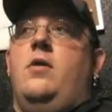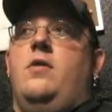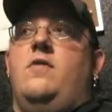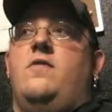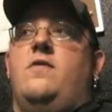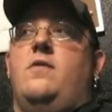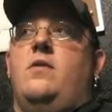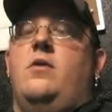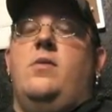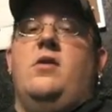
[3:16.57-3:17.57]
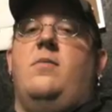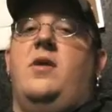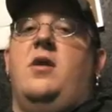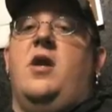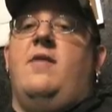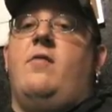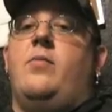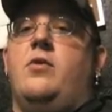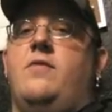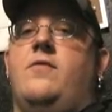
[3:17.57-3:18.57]
This could be the beginning of a
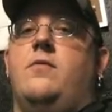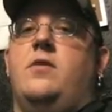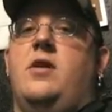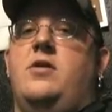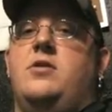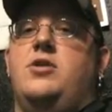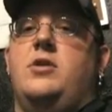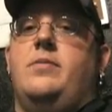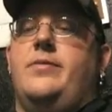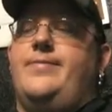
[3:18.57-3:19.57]
beautiful relationship.